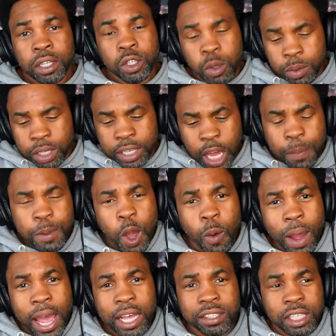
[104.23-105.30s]
You keep
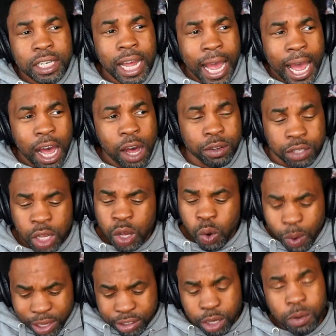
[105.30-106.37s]
your ass in the house.
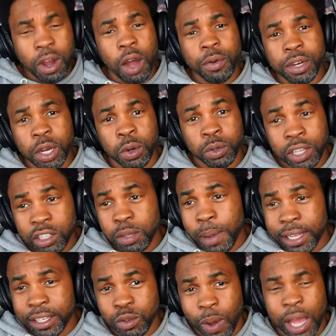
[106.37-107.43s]
What you gonna do? Just
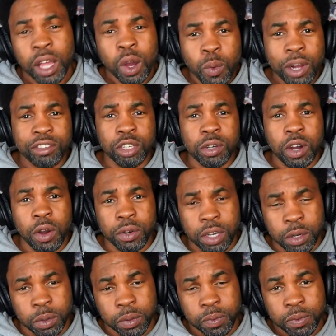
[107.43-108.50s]
imagine his wife. What you gonna
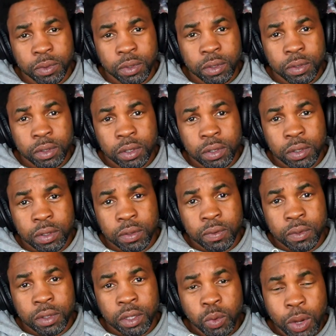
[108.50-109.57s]
do?
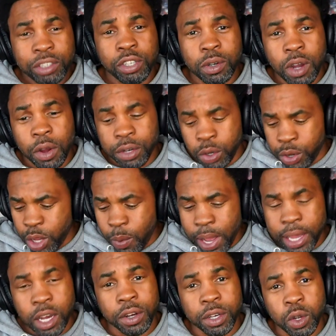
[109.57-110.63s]
What you gonna do? You
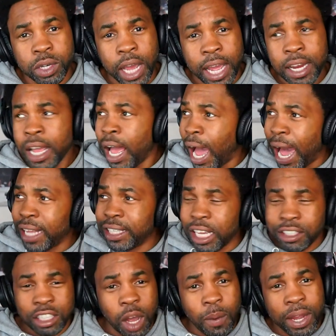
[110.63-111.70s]
ain't gonna do nothing. I
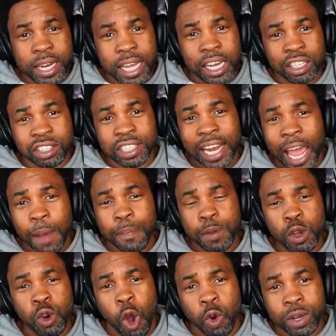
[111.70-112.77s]
just saw a nigga slap
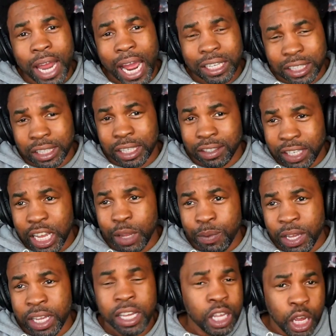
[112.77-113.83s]
you on national
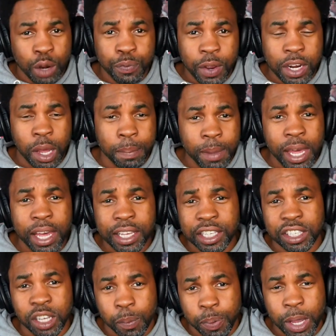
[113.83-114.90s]
TV in front of
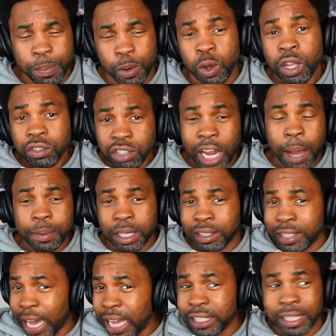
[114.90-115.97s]
millions of people, slap the
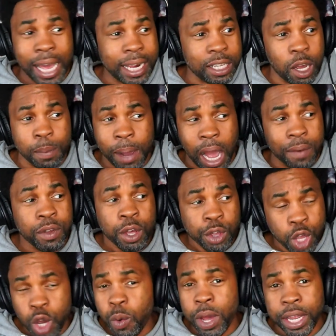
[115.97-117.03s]
taste out of your mouth.
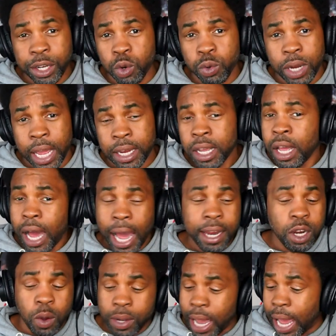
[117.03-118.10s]
You ain't do nothing. I
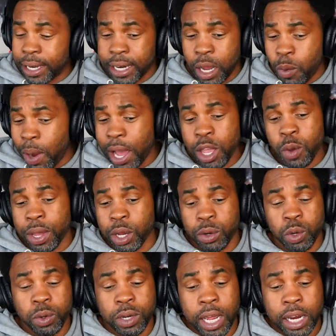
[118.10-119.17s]
know goddamn well you ain't
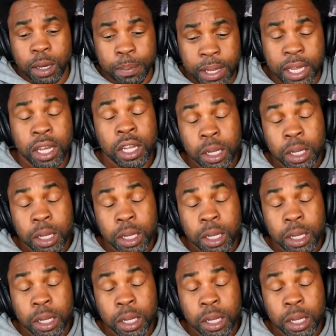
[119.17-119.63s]
gonna do nothing to me.